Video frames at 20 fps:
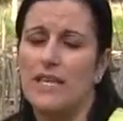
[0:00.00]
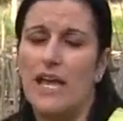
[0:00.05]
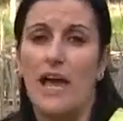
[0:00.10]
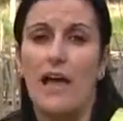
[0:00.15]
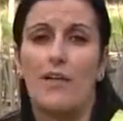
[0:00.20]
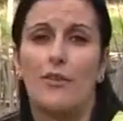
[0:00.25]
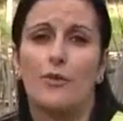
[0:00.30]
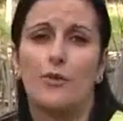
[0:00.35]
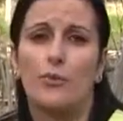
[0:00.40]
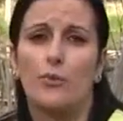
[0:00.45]

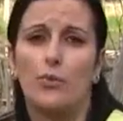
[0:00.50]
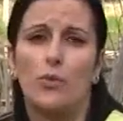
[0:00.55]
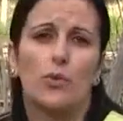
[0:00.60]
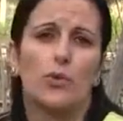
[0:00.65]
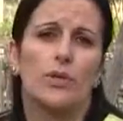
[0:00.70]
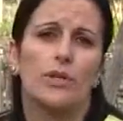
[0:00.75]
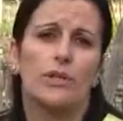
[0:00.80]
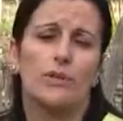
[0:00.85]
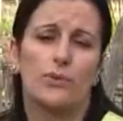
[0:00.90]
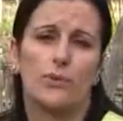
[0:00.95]
gather
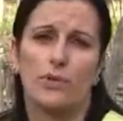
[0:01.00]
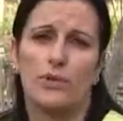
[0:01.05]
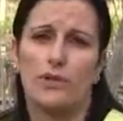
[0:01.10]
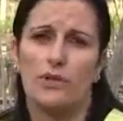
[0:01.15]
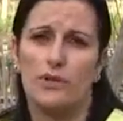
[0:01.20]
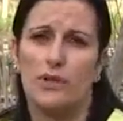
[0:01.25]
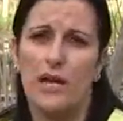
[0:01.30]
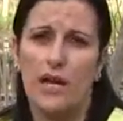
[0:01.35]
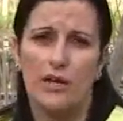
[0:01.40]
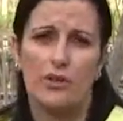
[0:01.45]
wood
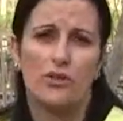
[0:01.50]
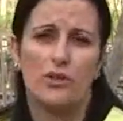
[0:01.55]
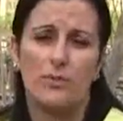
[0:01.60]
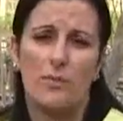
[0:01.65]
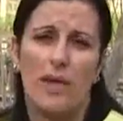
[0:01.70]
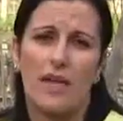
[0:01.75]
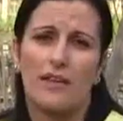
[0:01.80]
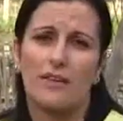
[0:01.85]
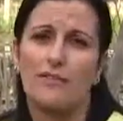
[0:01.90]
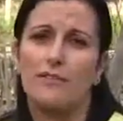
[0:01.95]
or actually
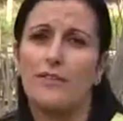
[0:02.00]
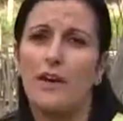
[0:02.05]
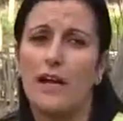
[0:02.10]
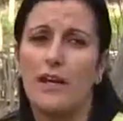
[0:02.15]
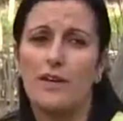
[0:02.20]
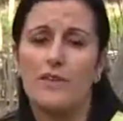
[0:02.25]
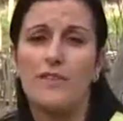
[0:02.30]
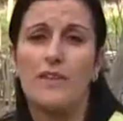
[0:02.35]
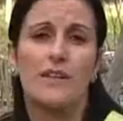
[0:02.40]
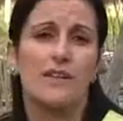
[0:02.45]
make a
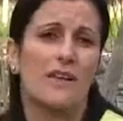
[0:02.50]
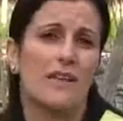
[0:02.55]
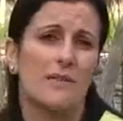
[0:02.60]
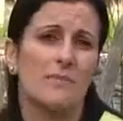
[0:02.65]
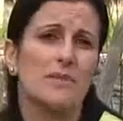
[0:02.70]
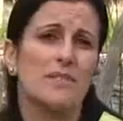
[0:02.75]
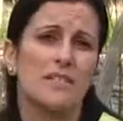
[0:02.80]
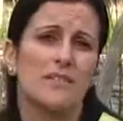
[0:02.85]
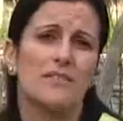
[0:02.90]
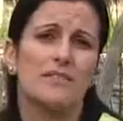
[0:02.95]
fire, then
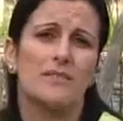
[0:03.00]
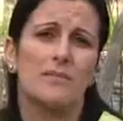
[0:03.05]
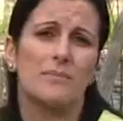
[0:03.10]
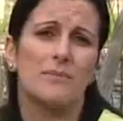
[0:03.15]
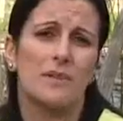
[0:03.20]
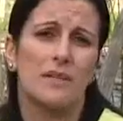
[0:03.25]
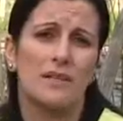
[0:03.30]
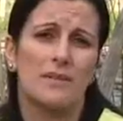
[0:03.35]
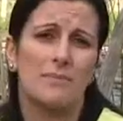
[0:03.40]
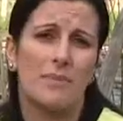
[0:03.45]
I'm still in
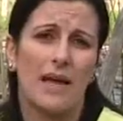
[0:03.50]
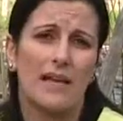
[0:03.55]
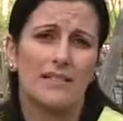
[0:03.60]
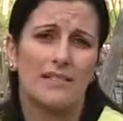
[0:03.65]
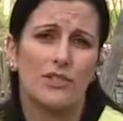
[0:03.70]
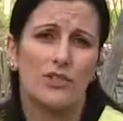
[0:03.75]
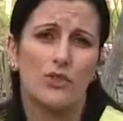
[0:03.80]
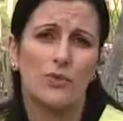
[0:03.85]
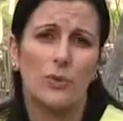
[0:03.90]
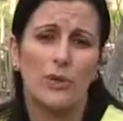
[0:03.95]
a bad
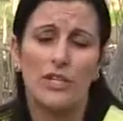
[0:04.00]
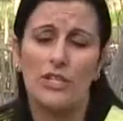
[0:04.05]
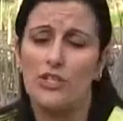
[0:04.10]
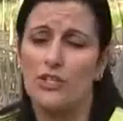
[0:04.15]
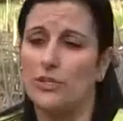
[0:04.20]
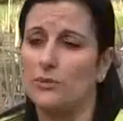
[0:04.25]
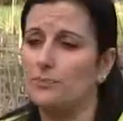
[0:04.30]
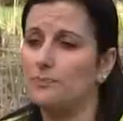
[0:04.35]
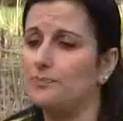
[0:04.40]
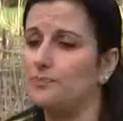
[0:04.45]

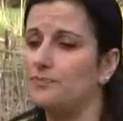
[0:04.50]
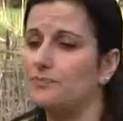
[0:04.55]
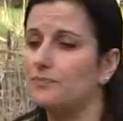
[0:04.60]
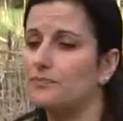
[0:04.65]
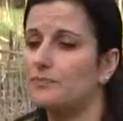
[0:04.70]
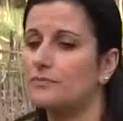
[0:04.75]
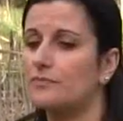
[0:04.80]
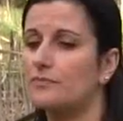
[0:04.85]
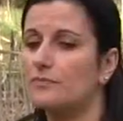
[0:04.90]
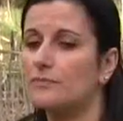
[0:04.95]
situation.
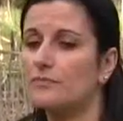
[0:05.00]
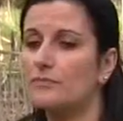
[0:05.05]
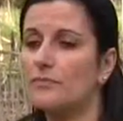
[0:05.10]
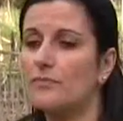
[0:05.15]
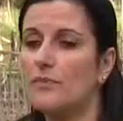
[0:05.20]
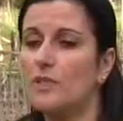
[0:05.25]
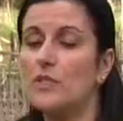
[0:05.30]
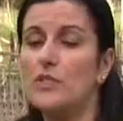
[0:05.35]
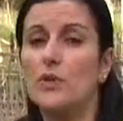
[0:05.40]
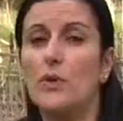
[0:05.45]

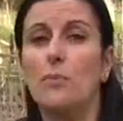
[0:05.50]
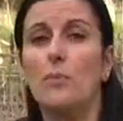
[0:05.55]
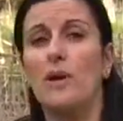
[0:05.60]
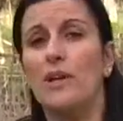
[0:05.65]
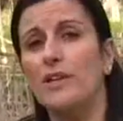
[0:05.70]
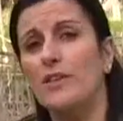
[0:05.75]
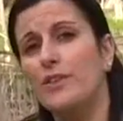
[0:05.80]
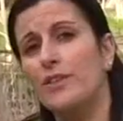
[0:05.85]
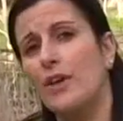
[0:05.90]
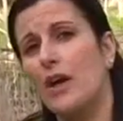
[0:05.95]
So
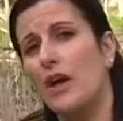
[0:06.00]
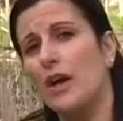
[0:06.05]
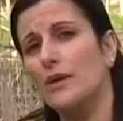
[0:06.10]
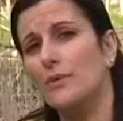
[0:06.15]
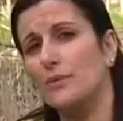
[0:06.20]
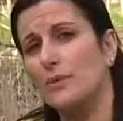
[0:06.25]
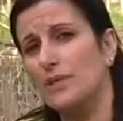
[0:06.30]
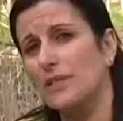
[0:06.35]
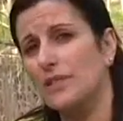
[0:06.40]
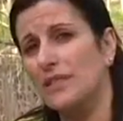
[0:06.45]
my thought
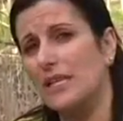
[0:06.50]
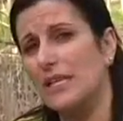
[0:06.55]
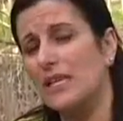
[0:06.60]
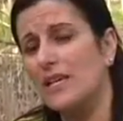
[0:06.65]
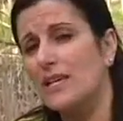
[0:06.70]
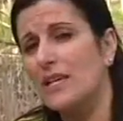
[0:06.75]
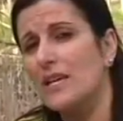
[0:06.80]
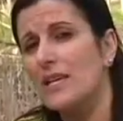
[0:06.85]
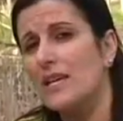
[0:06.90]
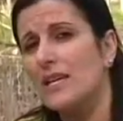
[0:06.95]
really
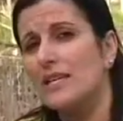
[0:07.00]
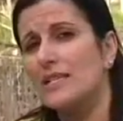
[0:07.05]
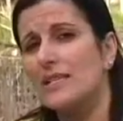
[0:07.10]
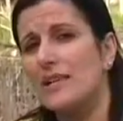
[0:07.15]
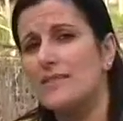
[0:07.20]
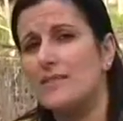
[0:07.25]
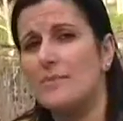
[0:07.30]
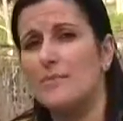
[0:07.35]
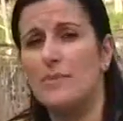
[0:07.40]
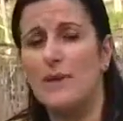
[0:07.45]
is
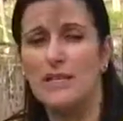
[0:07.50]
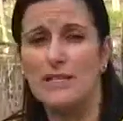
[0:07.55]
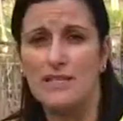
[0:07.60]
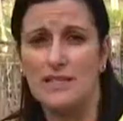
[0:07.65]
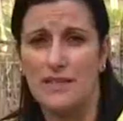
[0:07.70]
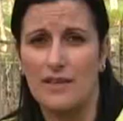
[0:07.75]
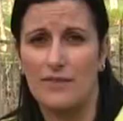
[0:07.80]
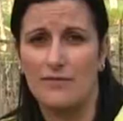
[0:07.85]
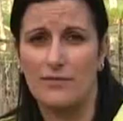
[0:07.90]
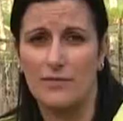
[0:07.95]
that the
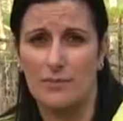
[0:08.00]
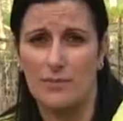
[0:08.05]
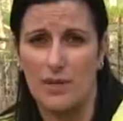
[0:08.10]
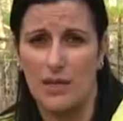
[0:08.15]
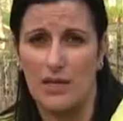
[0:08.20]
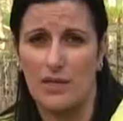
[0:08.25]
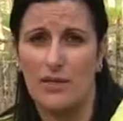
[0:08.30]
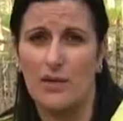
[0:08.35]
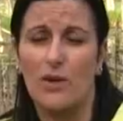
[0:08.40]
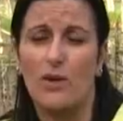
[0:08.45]
best thing for
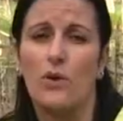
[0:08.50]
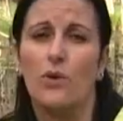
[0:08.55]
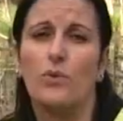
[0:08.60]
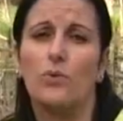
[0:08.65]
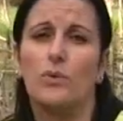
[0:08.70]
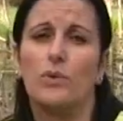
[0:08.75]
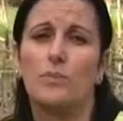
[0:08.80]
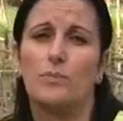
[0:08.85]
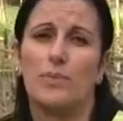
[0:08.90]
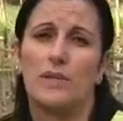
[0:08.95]
me
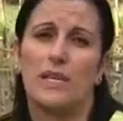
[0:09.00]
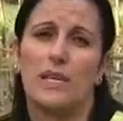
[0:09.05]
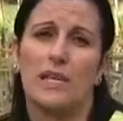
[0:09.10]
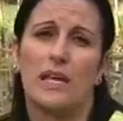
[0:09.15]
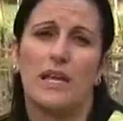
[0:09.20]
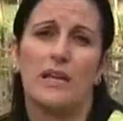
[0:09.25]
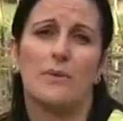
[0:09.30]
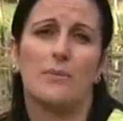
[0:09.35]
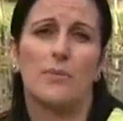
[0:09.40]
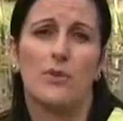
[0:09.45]
would
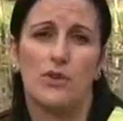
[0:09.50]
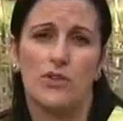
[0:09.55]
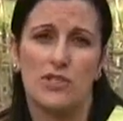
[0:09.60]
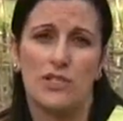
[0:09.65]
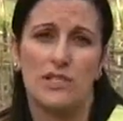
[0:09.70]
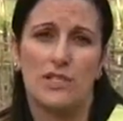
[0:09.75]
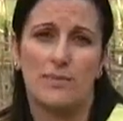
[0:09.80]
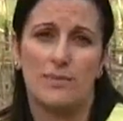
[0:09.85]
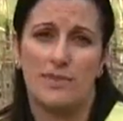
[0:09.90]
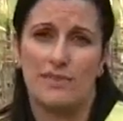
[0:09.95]
be an
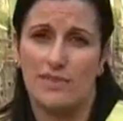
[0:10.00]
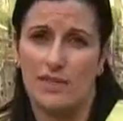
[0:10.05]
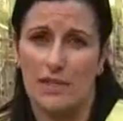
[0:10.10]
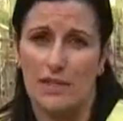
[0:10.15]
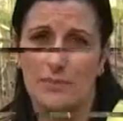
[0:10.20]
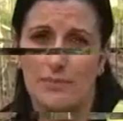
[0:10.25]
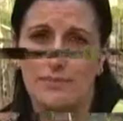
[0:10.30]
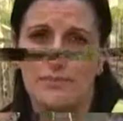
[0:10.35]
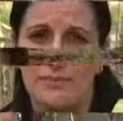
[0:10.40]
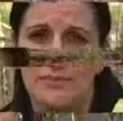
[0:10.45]
emergency bivvy.